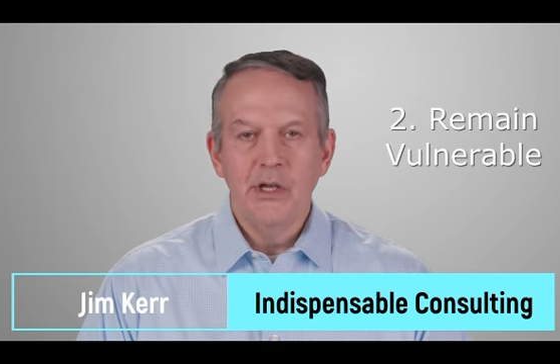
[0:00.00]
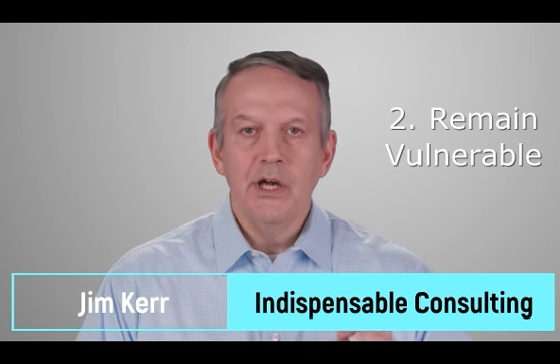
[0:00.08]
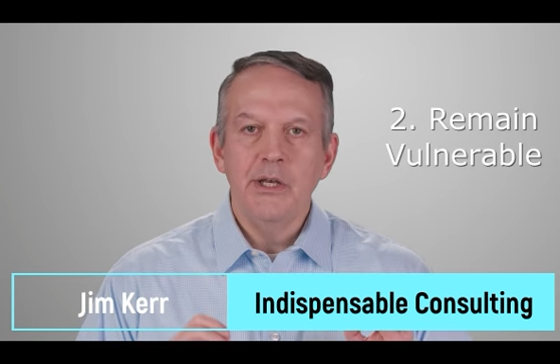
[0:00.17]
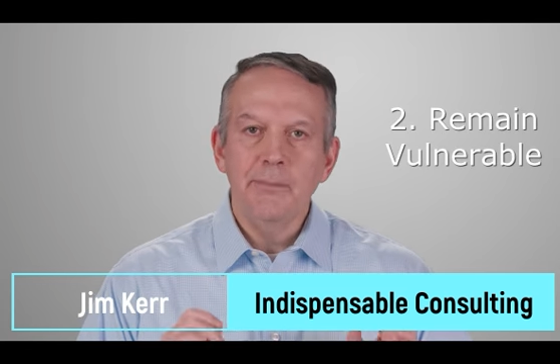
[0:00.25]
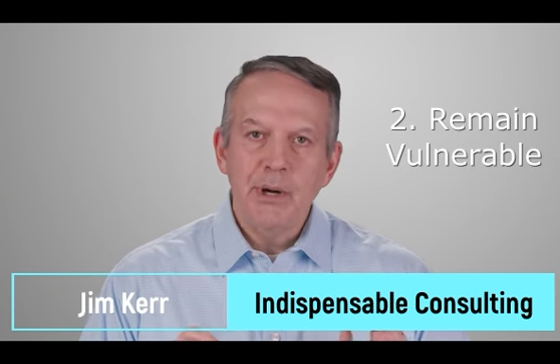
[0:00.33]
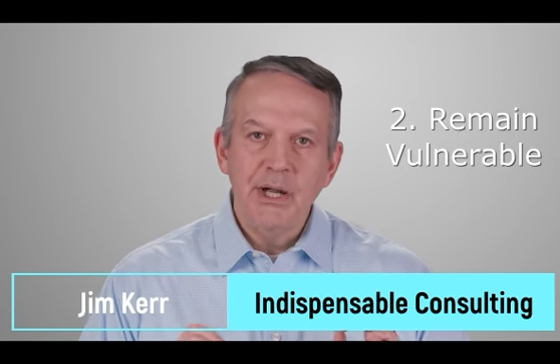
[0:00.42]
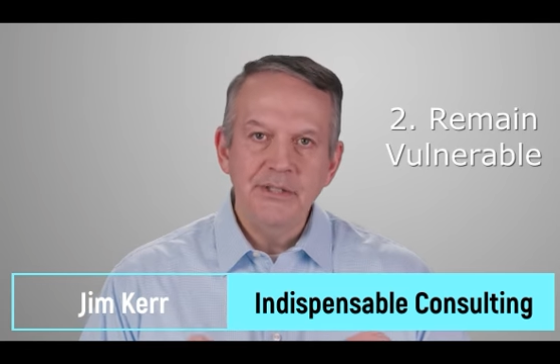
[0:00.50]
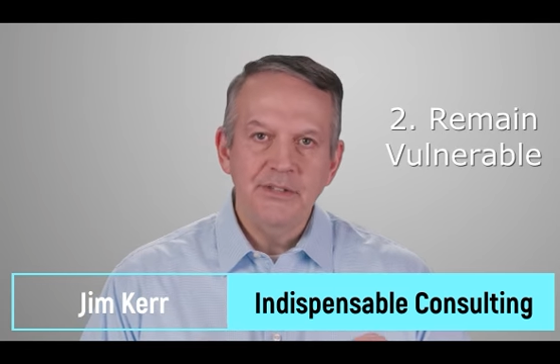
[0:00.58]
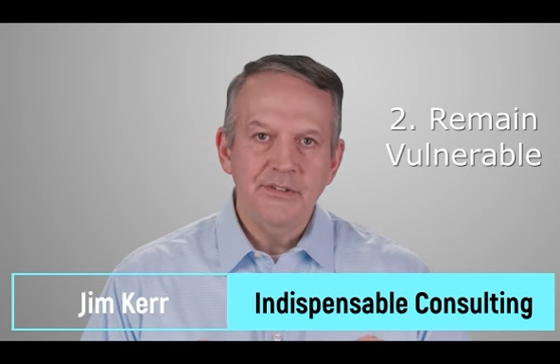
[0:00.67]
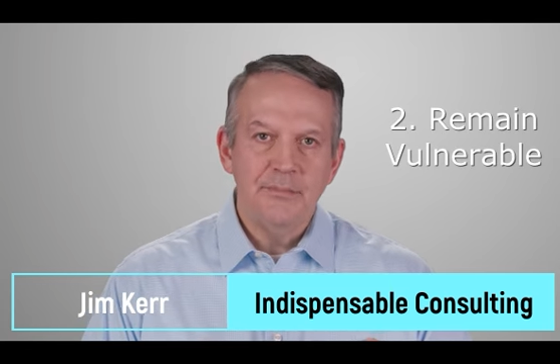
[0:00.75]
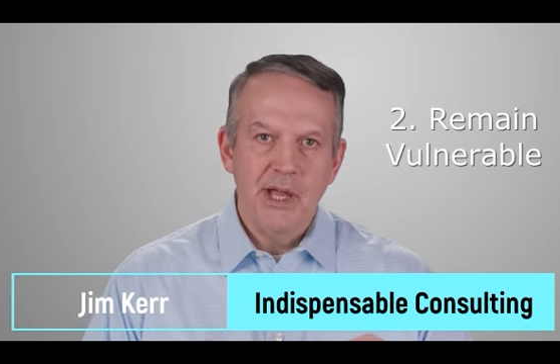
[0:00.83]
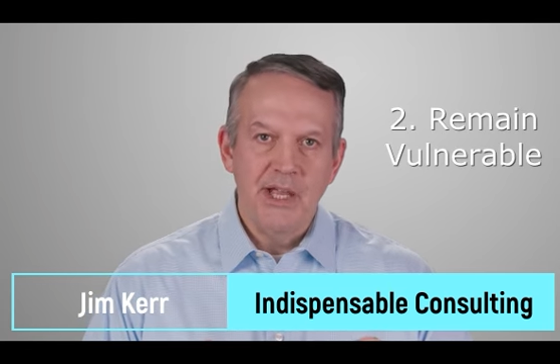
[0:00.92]
An
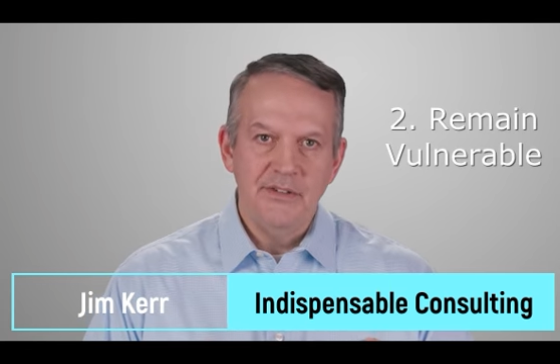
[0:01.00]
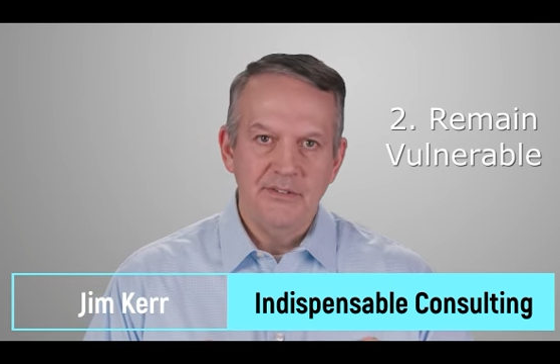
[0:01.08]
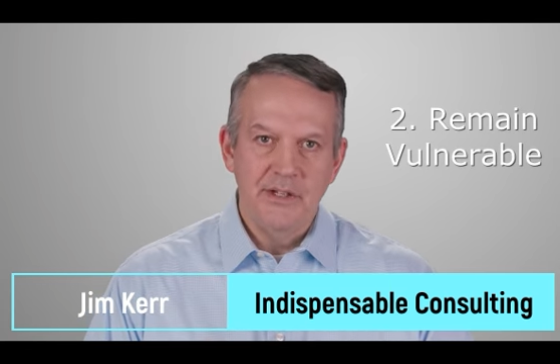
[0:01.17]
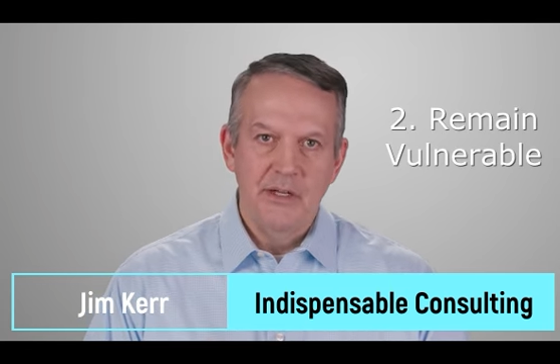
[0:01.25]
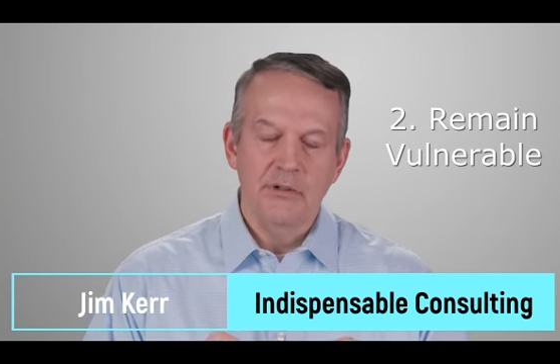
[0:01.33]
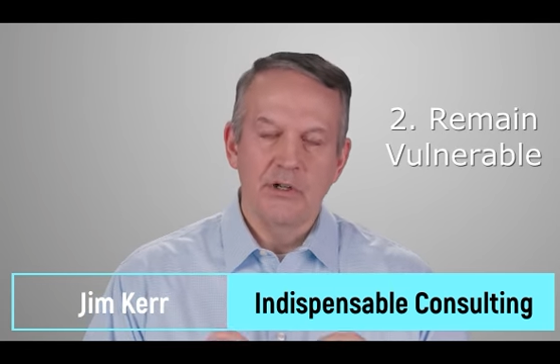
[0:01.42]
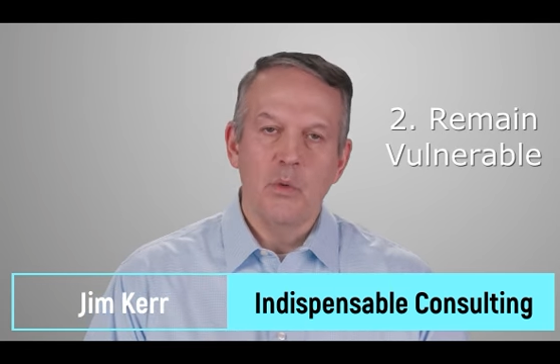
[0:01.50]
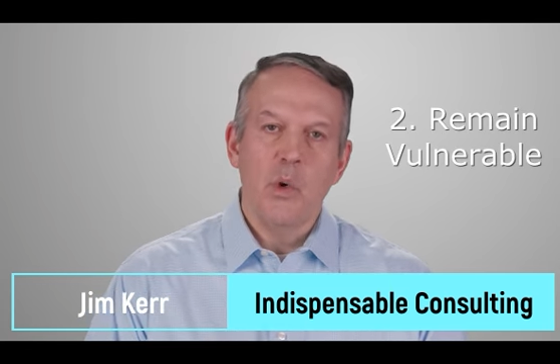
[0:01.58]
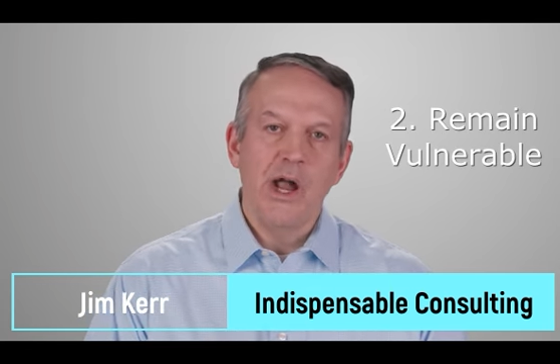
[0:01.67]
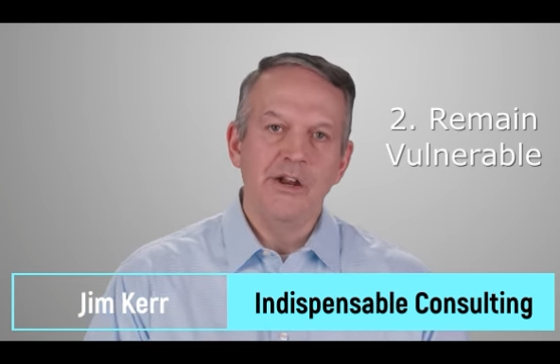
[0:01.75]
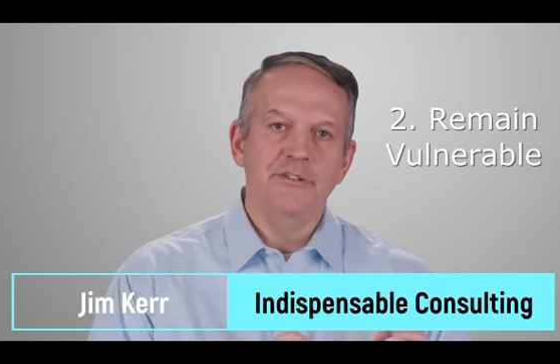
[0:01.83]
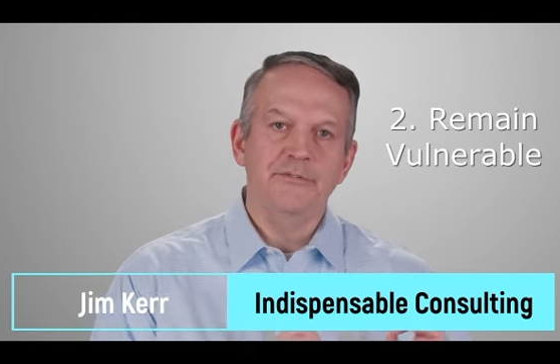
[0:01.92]
abundance mindset
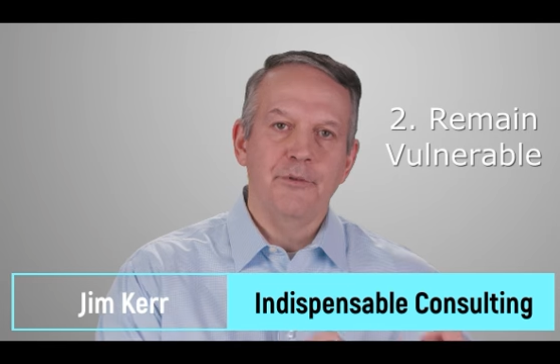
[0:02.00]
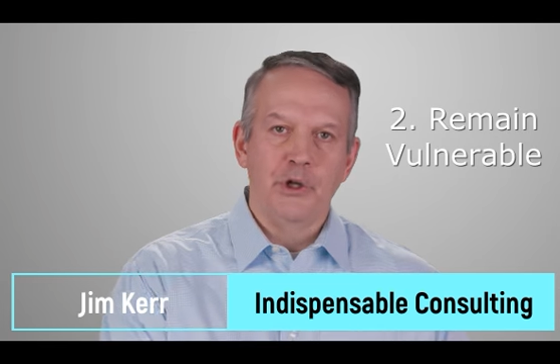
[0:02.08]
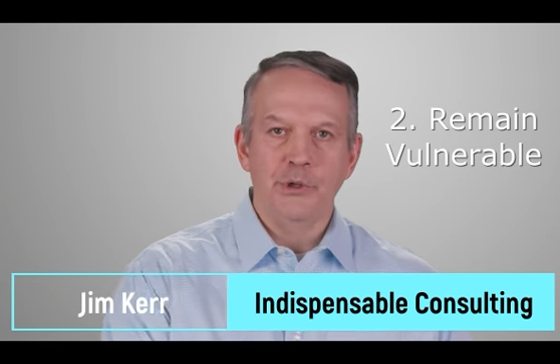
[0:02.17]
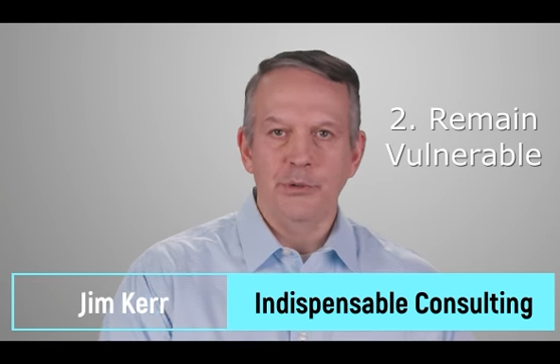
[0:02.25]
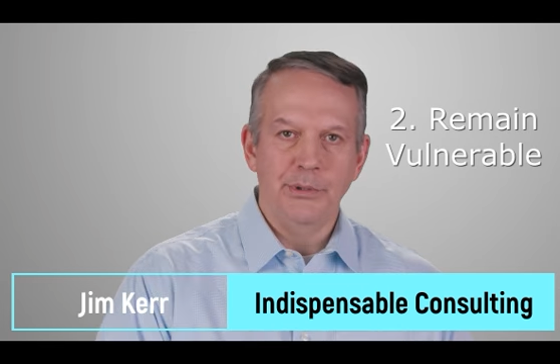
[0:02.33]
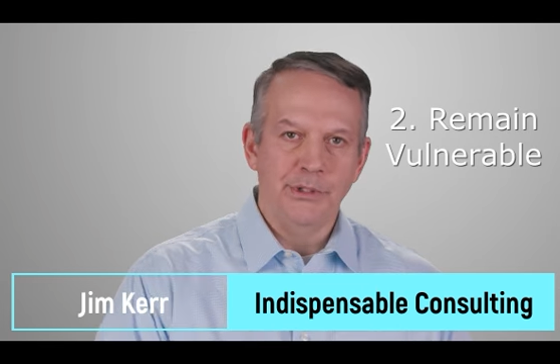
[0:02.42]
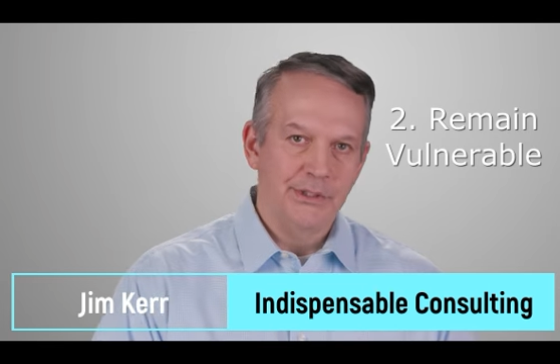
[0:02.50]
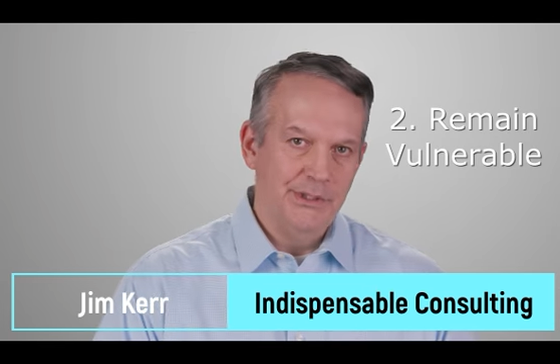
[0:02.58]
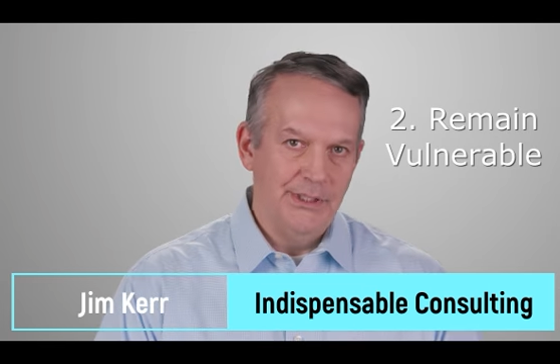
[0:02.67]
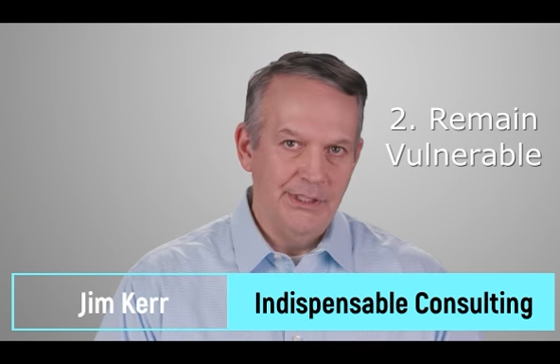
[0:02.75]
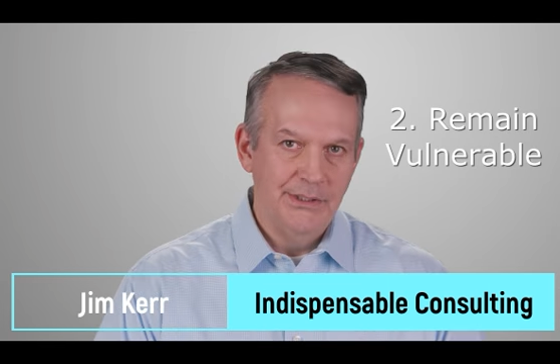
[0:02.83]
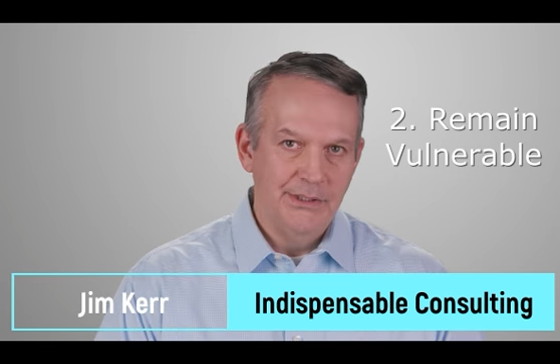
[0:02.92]
requires
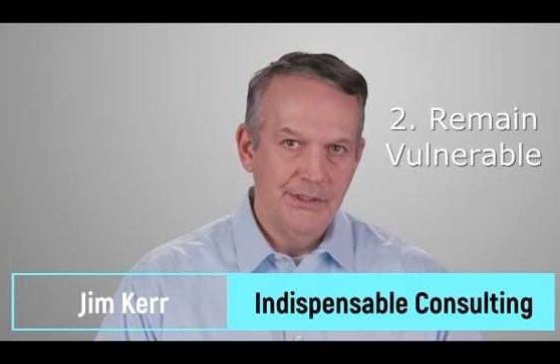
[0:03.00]
vulnerability.